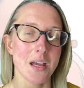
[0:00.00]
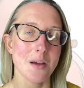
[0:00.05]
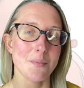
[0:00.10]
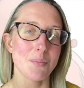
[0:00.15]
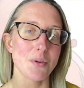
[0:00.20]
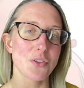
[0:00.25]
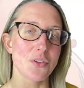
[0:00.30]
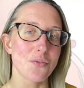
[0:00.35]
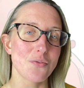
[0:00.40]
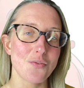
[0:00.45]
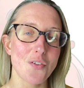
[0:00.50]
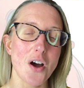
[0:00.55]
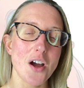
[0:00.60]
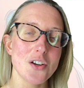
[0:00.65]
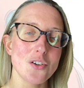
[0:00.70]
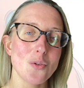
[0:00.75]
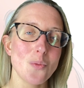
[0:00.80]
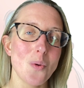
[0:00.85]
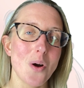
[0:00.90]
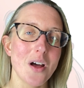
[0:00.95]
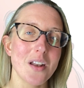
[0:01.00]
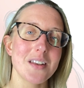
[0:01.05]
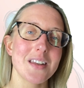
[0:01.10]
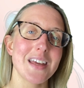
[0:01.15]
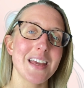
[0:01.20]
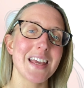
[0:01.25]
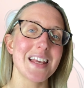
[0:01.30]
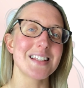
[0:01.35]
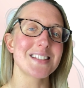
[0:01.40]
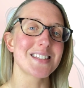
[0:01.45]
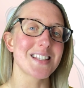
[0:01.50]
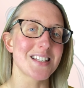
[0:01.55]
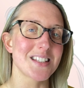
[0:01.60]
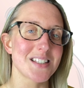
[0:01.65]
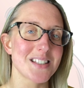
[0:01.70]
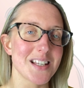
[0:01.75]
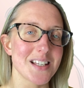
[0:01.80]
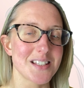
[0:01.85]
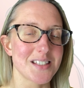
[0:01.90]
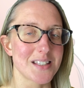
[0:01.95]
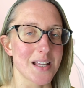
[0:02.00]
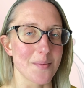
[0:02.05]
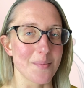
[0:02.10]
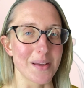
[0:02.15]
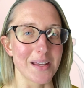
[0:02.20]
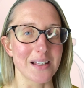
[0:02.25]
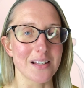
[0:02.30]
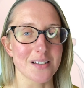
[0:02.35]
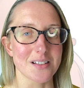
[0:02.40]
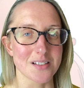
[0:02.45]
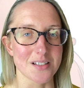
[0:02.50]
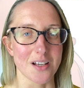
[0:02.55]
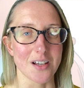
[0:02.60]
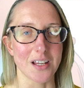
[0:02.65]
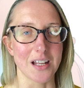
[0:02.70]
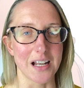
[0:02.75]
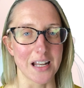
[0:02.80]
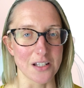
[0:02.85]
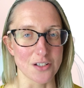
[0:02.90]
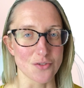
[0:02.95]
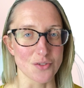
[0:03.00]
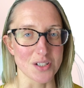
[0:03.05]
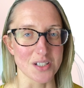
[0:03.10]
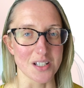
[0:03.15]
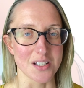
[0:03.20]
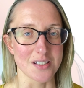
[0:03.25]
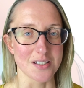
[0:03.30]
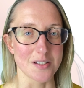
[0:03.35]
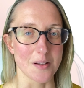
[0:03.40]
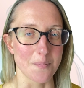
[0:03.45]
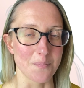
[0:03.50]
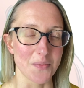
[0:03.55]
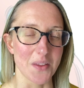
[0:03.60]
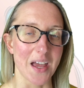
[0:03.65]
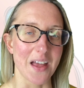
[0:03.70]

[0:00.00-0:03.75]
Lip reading: But the final one is the systemic circulatory system,